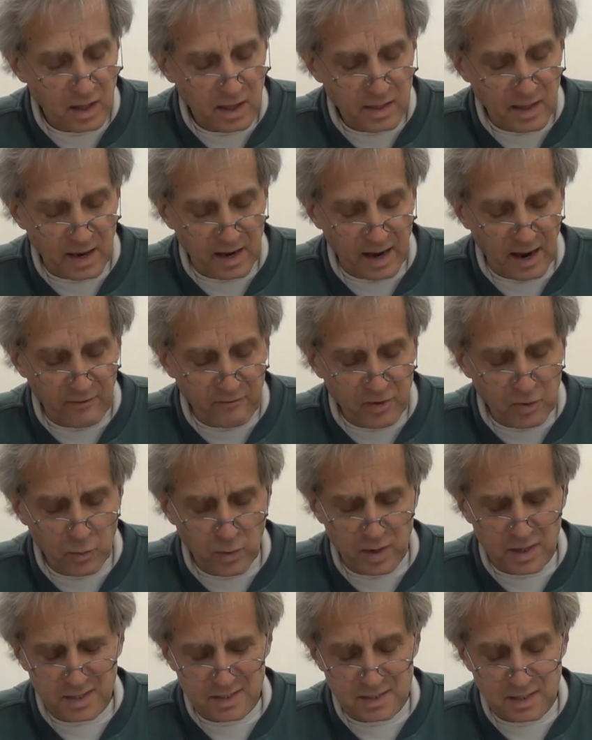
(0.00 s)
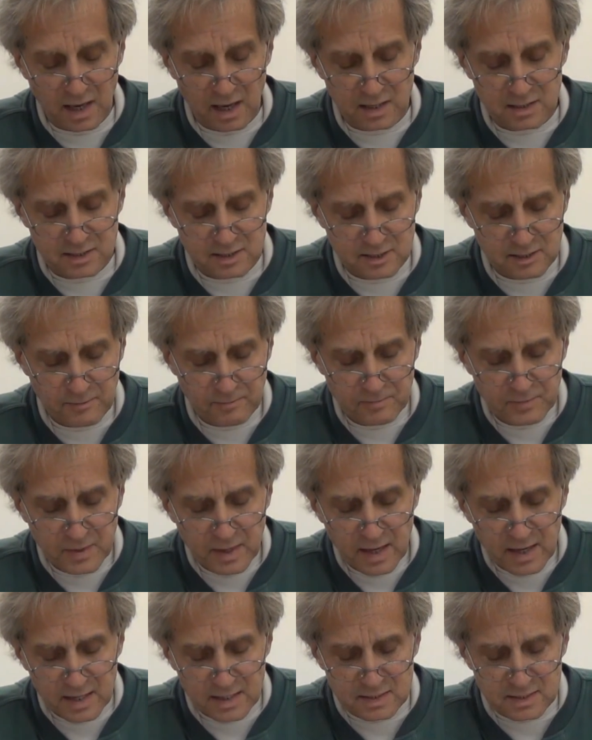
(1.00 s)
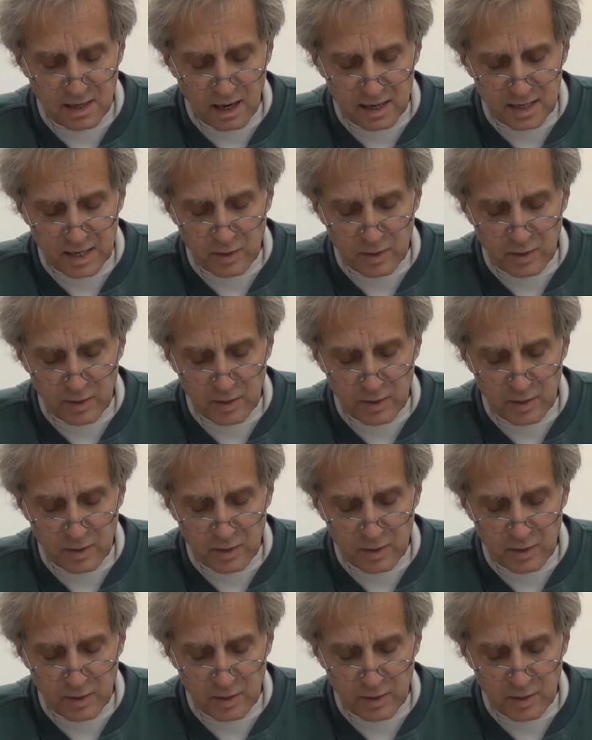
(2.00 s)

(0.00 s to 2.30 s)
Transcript: that every renaissance is not